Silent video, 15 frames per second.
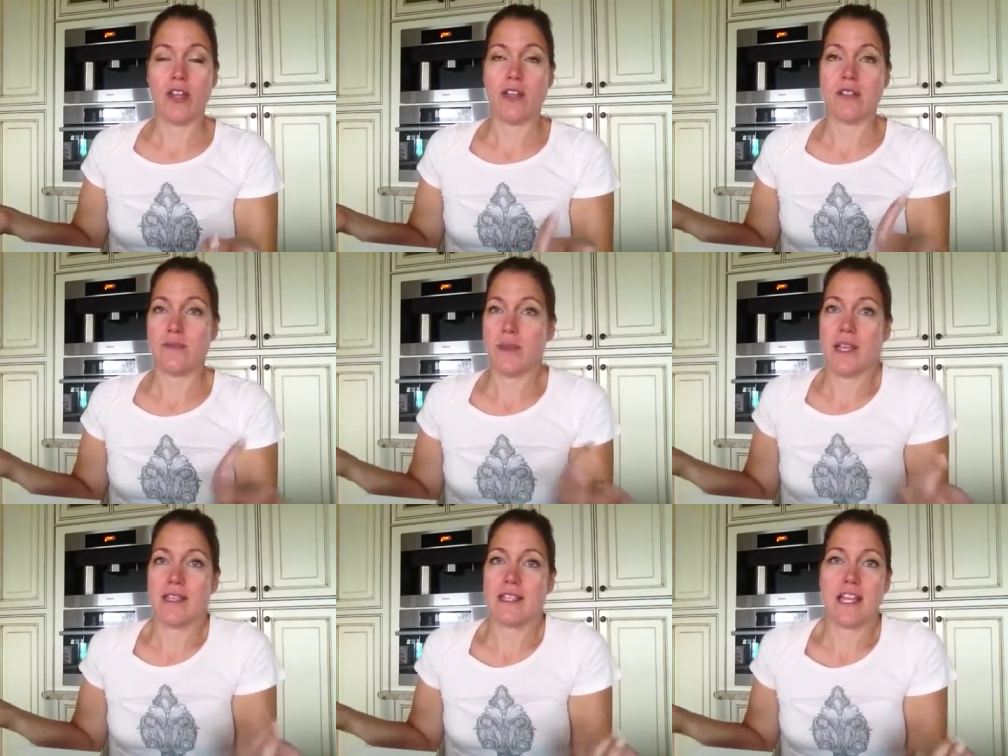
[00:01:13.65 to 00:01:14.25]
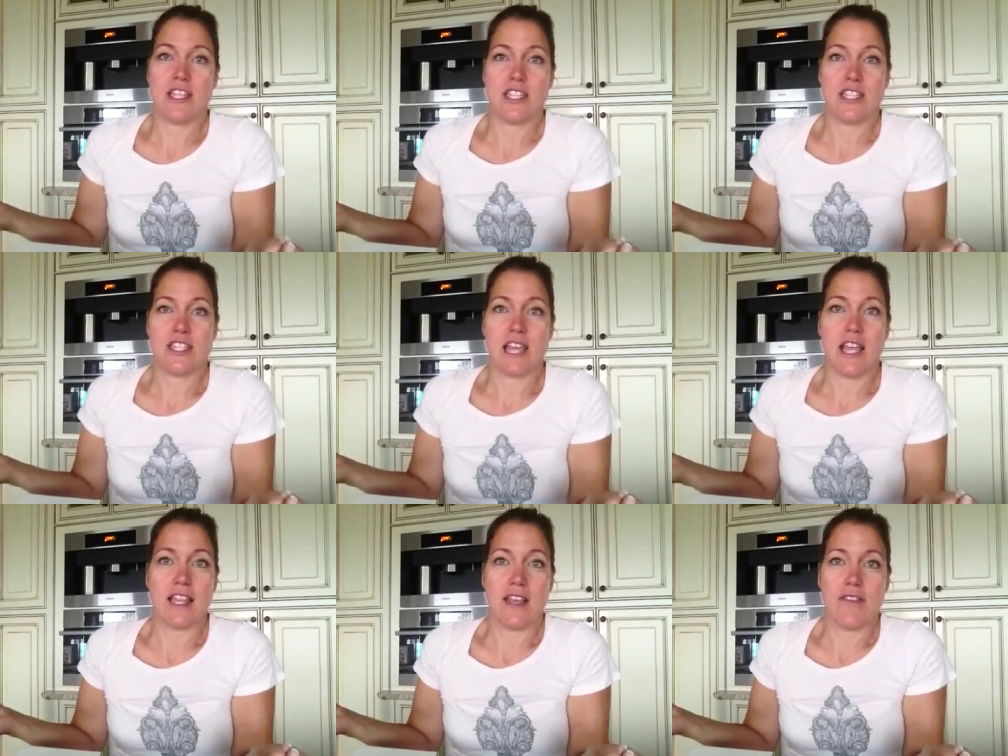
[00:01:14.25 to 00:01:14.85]
It's because I just,
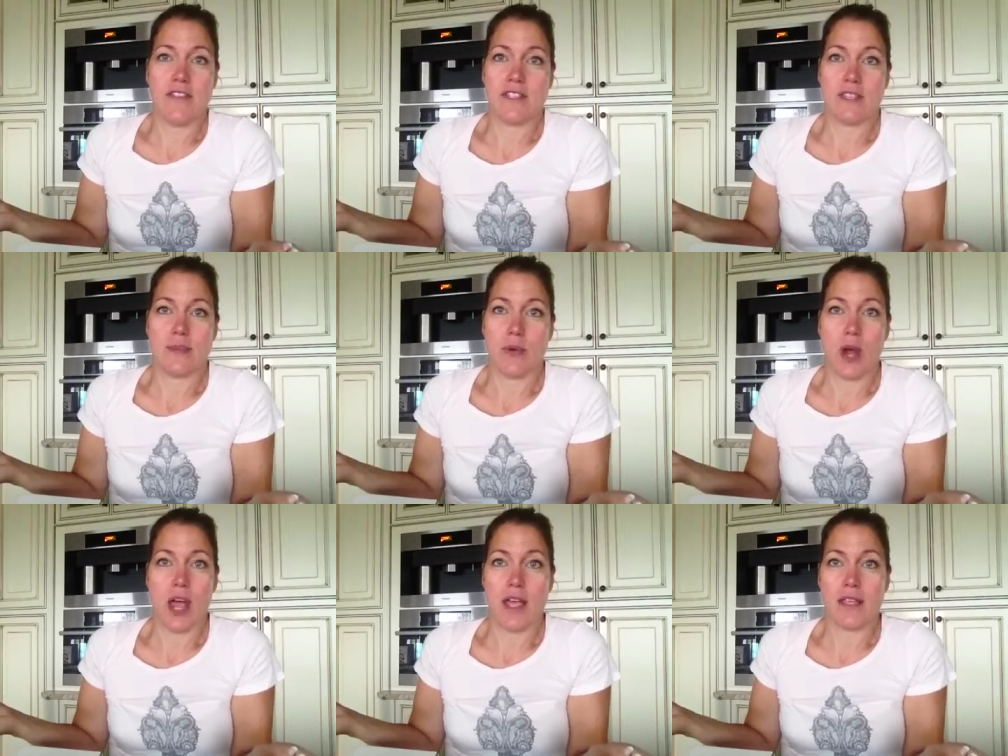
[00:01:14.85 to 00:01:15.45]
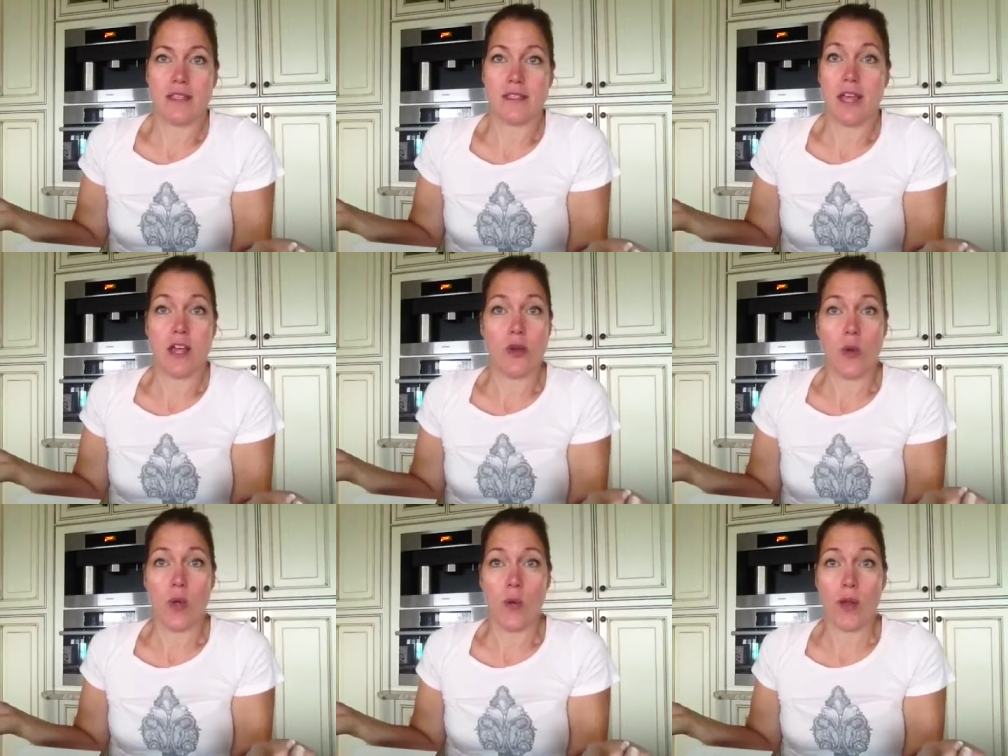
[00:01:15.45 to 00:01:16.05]
I love the surprise, not
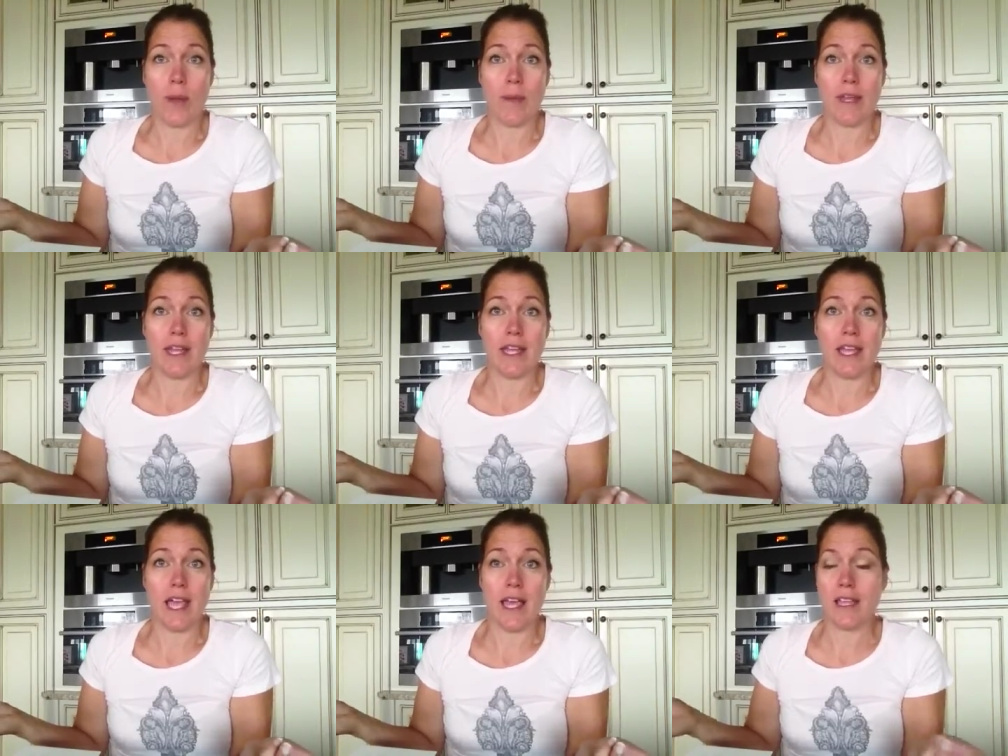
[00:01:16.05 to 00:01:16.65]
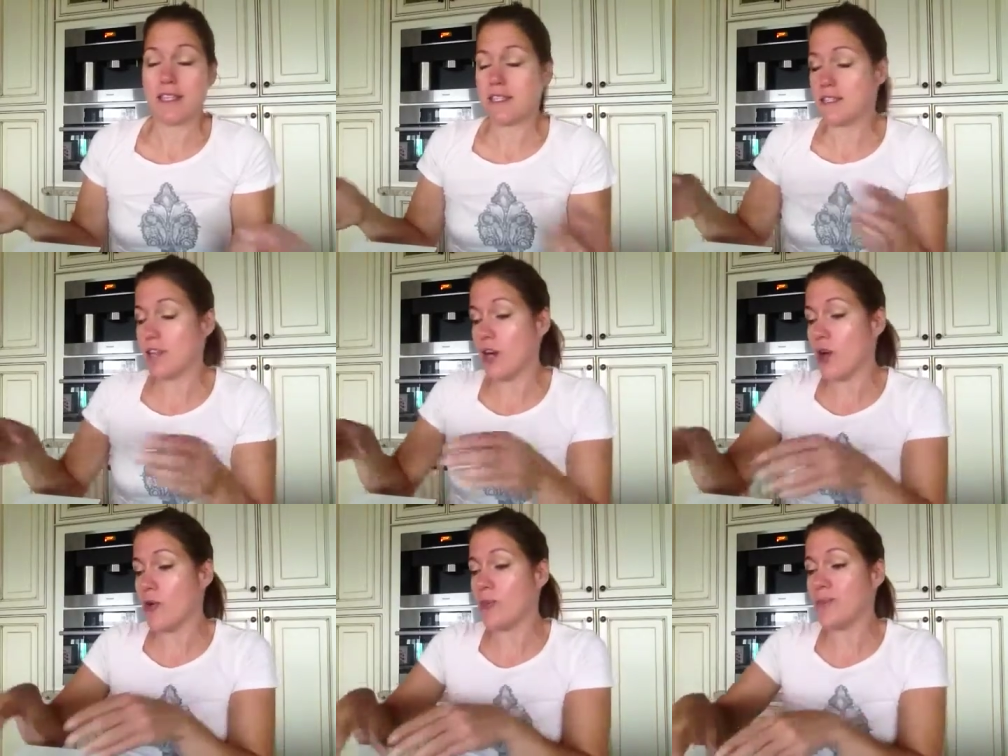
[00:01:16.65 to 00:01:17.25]
knowing what I'm going to get.
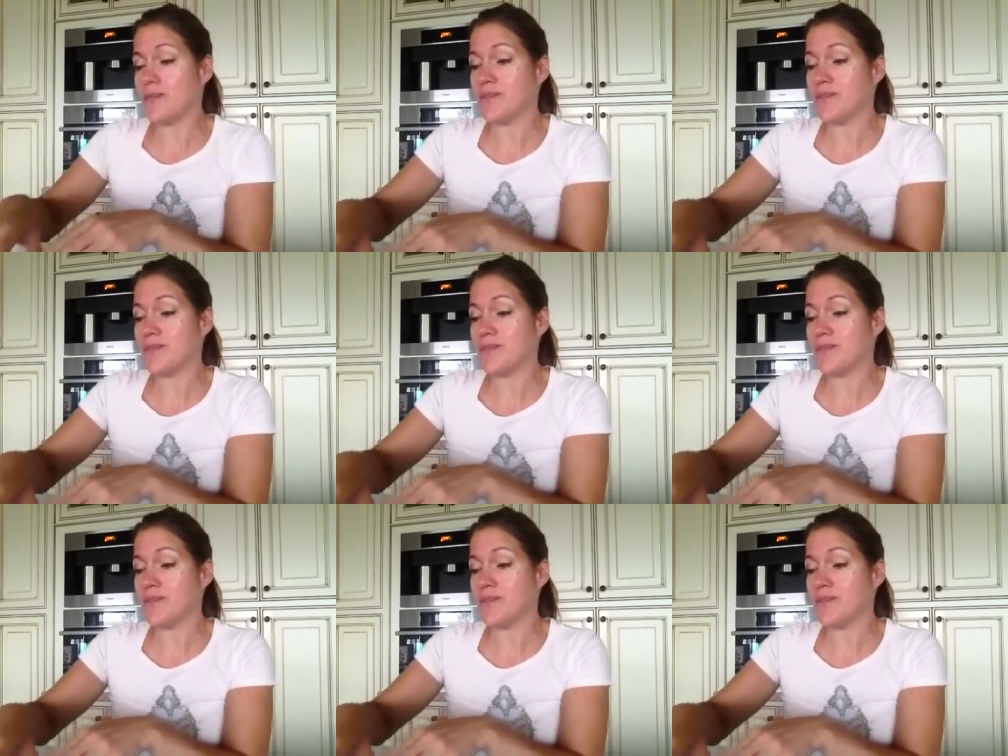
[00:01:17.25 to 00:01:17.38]
So